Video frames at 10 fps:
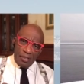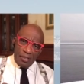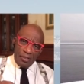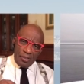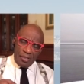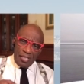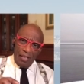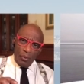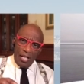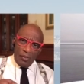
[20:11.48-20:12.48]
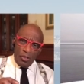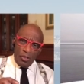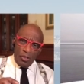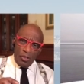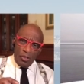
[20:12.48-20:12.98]
just sea level
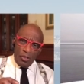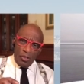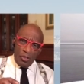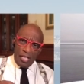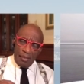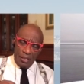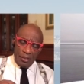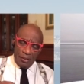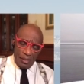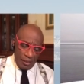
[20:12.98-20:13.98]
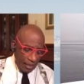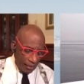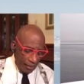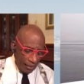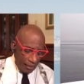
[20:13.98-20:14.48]
rise of one centimeter can,
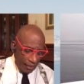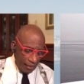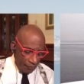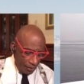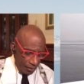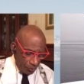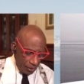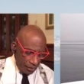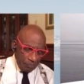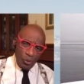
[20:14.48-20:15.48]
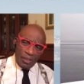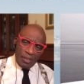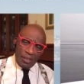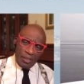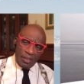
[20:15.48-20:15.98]
can have uh, really,
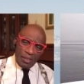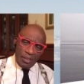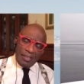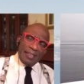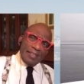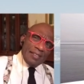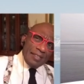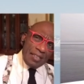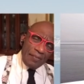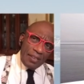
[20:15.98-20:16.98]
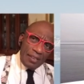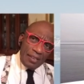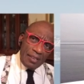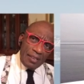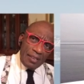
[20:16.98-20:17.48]
really uh,
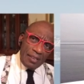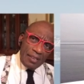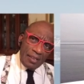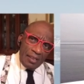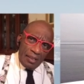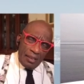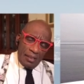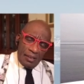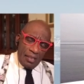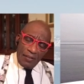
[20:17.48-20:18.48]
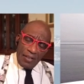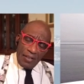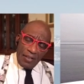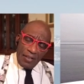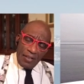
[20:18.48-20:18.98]
tough,
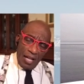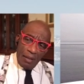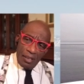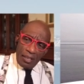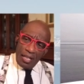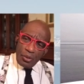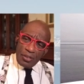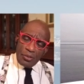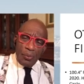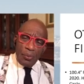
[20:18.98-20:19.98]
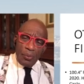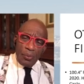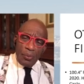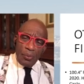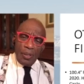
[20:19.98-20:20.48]
tough con- uh, consequences.
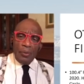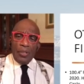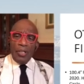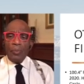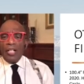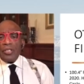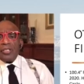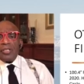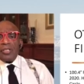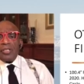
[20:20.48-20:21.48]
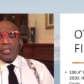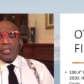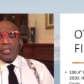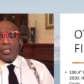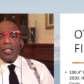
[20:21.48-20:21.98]
So uh, we are watching
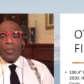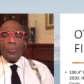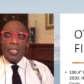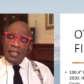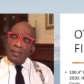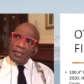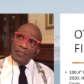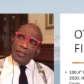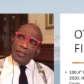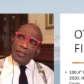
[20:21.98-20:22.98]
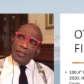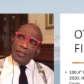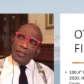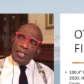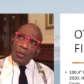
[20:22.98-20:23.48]
this really uh,
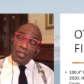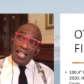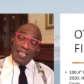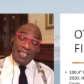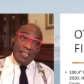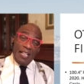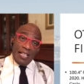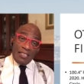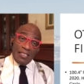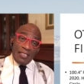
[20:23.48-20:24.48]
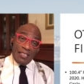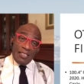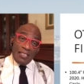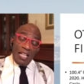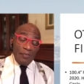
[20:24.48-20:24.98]
very closely. And, and as a
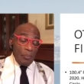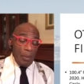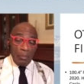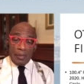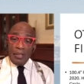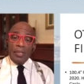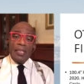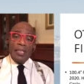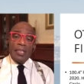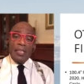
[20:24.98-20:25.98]
lot of you probably know,